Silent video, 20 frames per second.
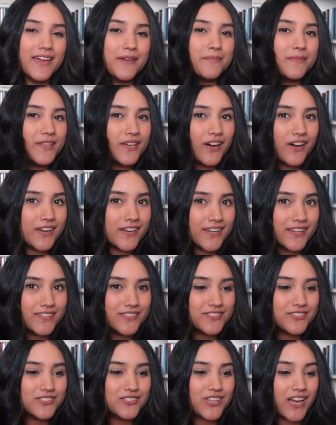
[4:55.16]
am the
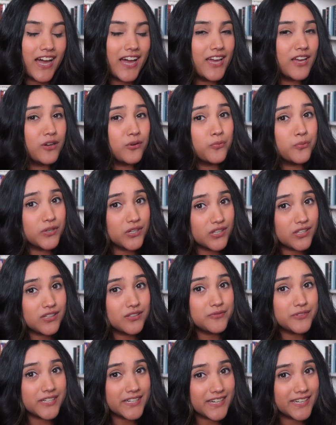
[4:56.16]
audience. I
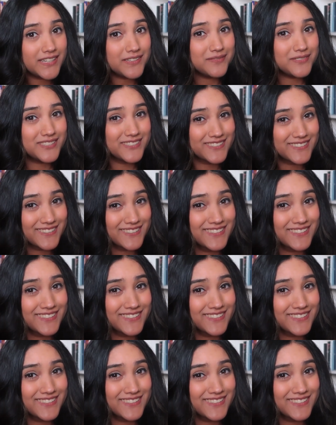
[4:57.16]
will read it.